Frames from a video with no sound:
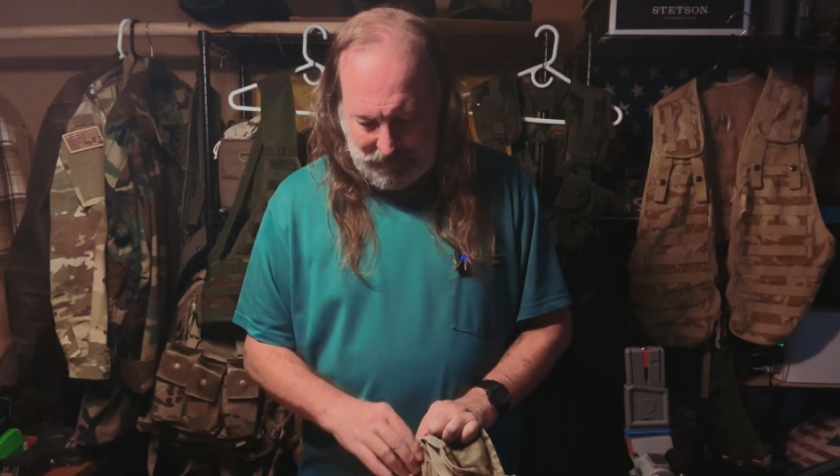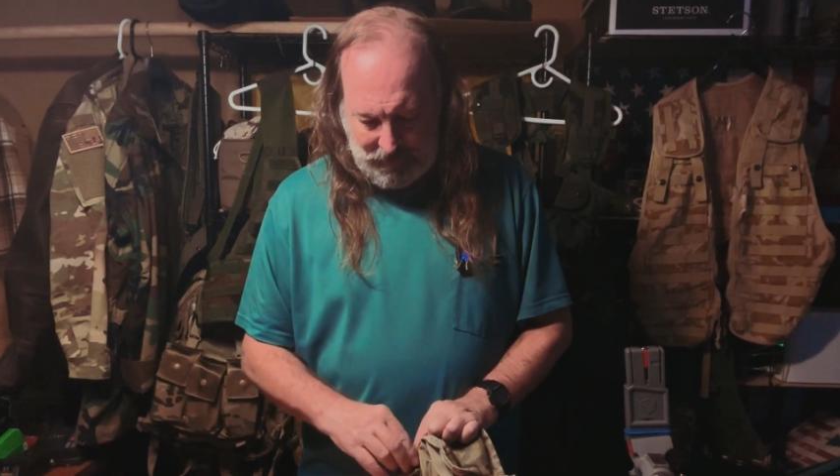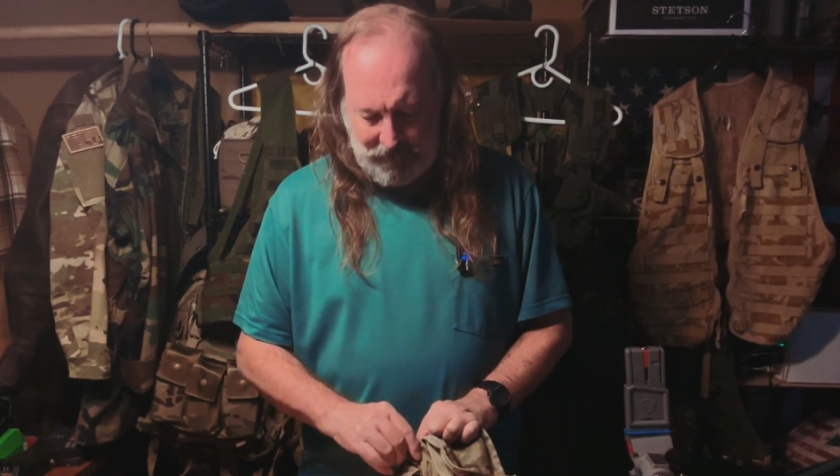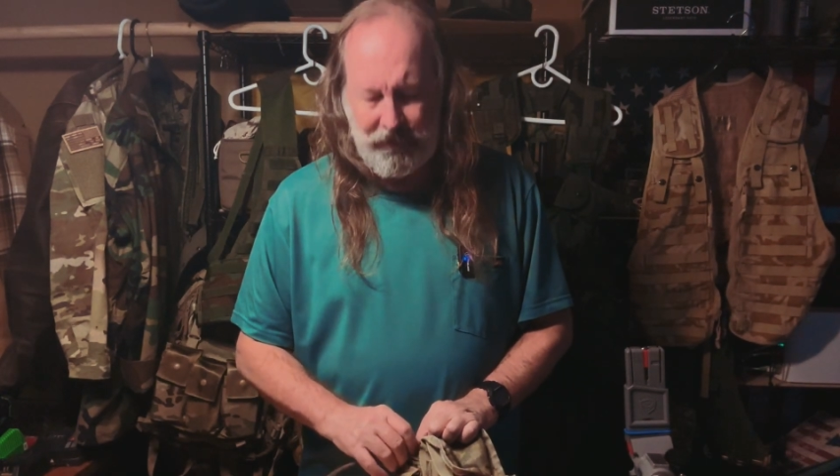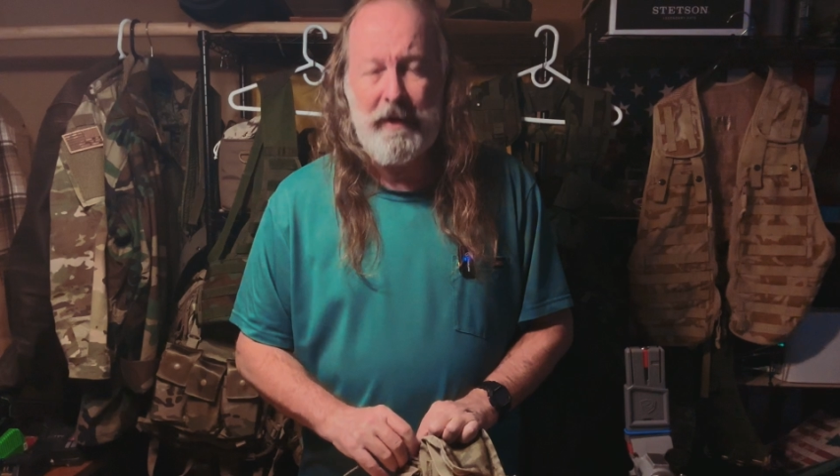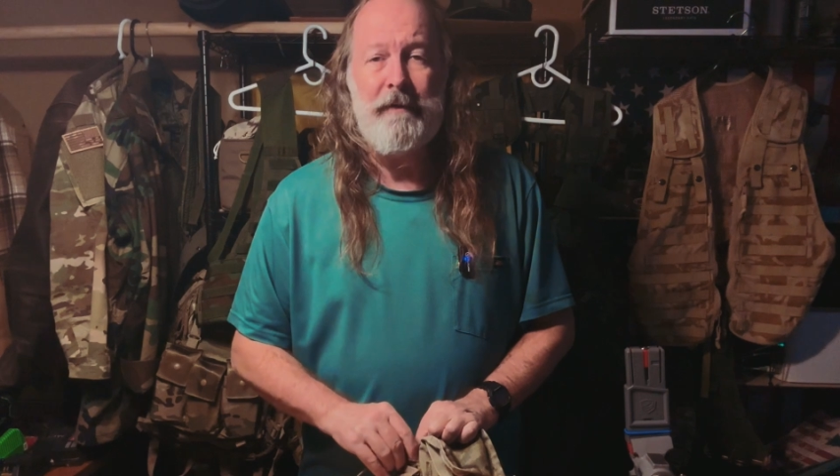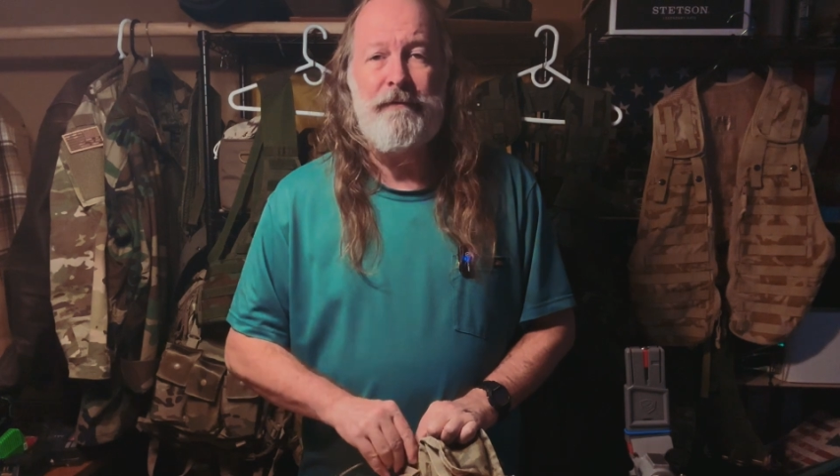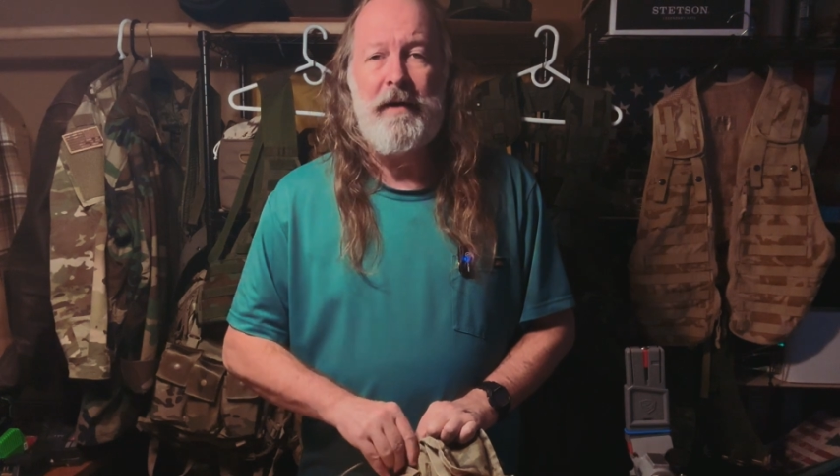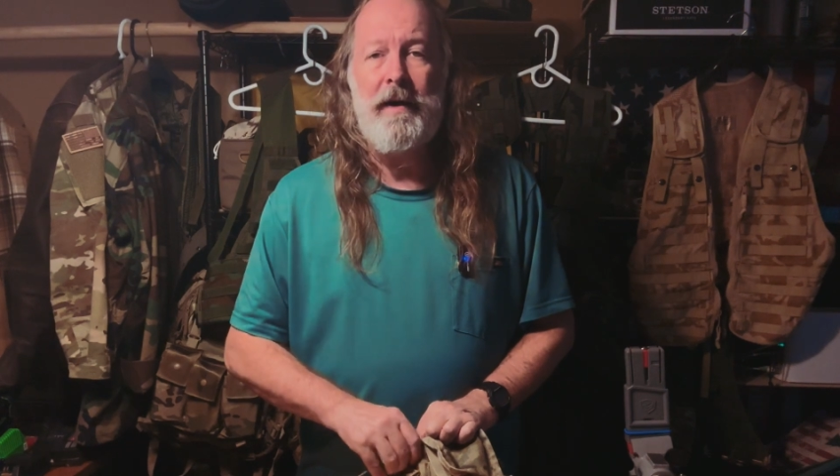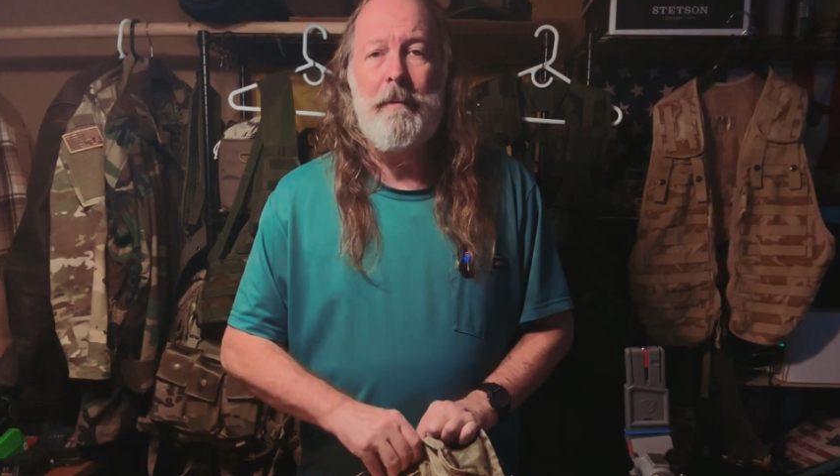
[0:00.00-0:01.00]
I've got a
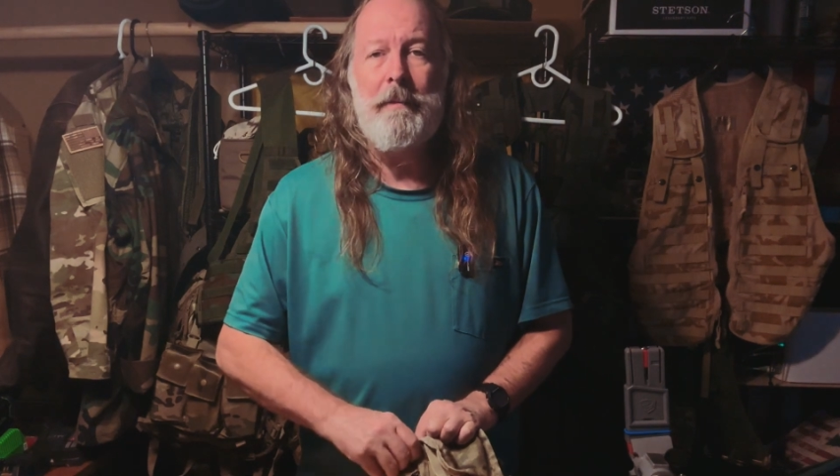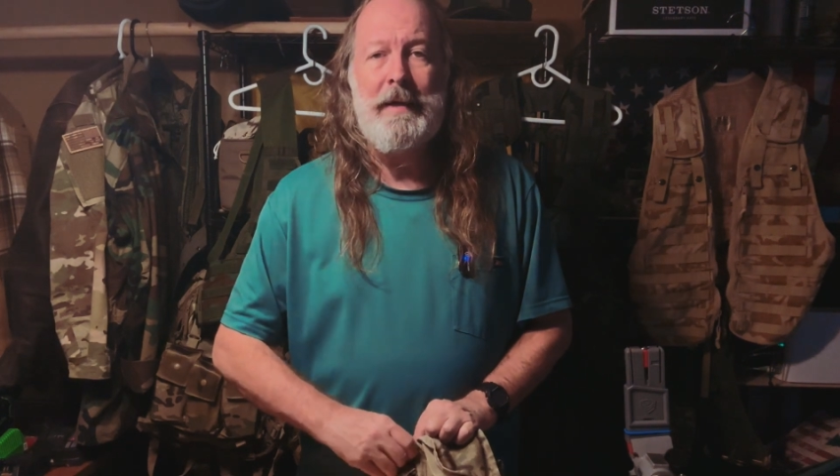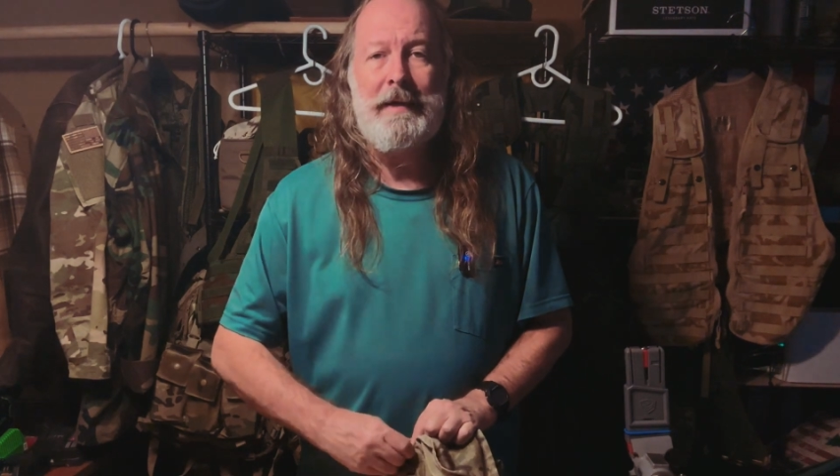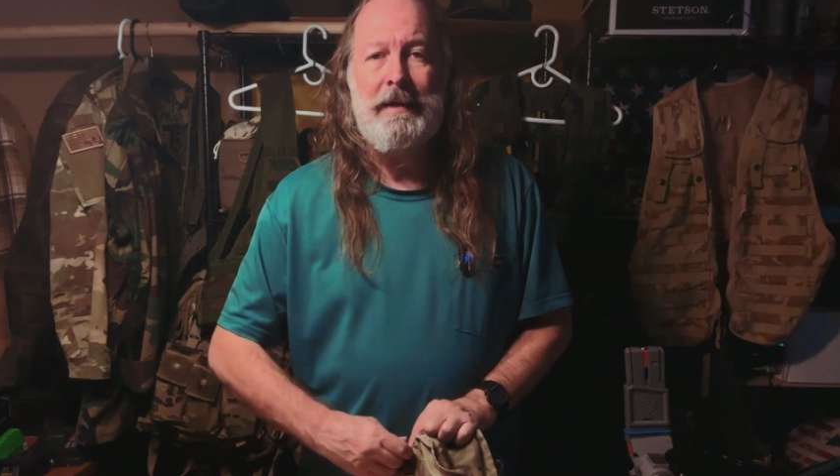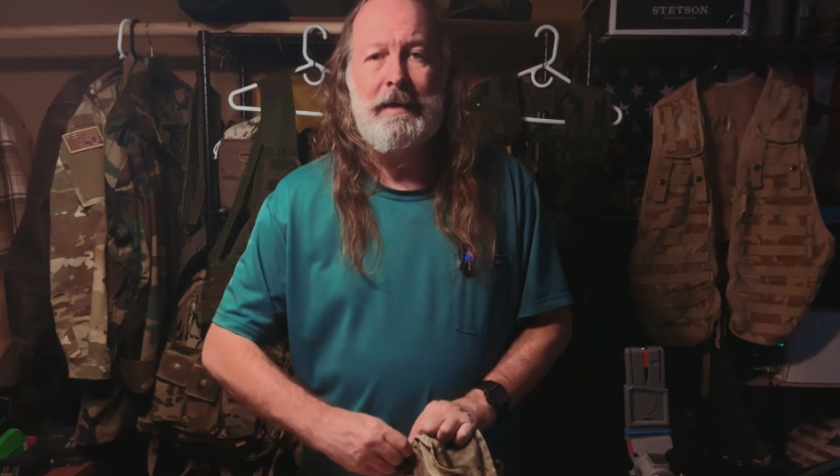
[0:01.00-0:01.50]
fire making